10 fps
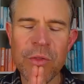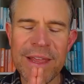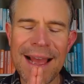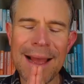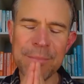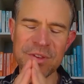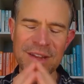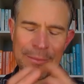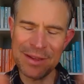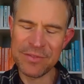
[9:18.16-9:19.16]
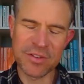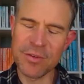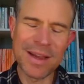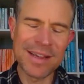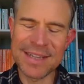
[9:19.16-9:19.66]
on the app today, we have this
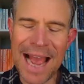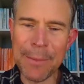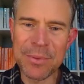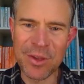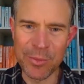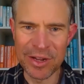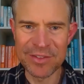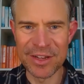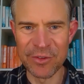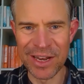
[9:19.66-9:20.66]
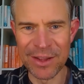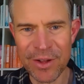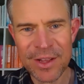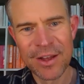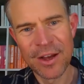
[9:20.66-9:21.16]
amazing app community, Nerina,
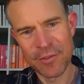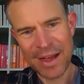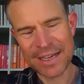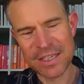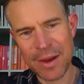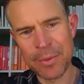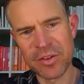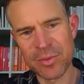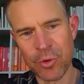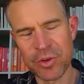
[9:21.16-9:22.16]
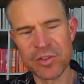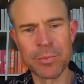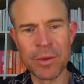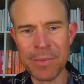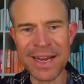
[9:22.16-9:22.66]
of Action of Happiness supporters,
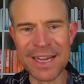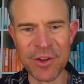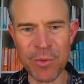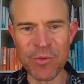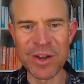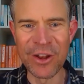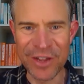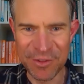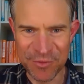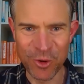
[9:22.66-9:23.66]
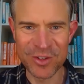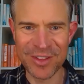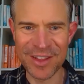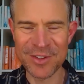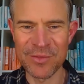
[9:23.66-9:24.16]
and many of whom are really looking forward
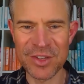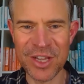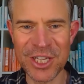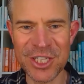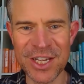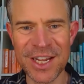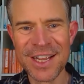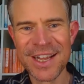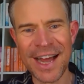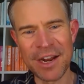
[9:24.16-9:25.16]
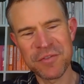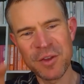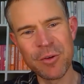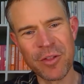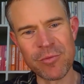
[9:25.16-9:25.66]
to this conversation. And a
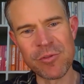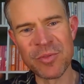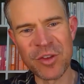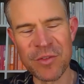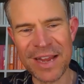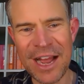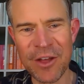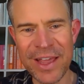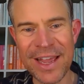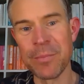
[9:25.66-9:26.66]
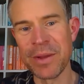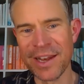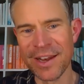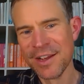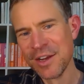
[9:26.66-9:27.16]
few of them were observing how they had
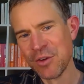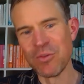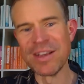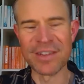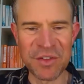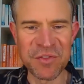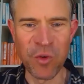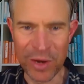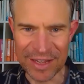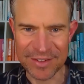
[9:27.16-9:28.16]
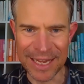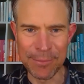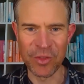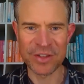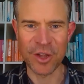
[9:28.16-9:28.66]
been recently falling
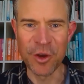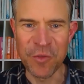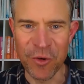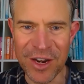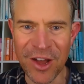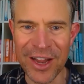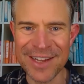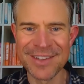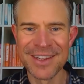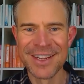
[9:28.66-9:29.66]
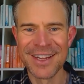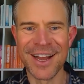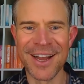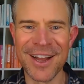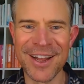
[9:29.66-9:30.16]
asleep on the sofa at night
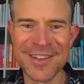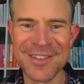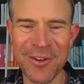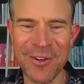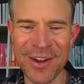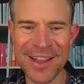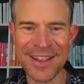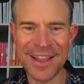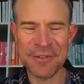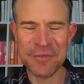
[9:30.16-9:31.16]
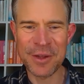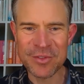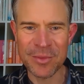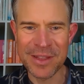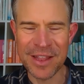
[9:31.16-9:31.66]
and so on. That
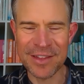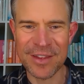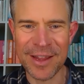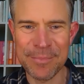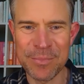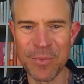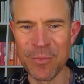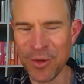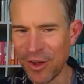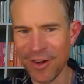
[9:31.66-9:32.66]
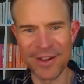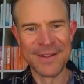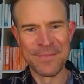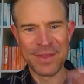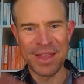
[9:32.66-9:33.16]
feels to me that it's like with our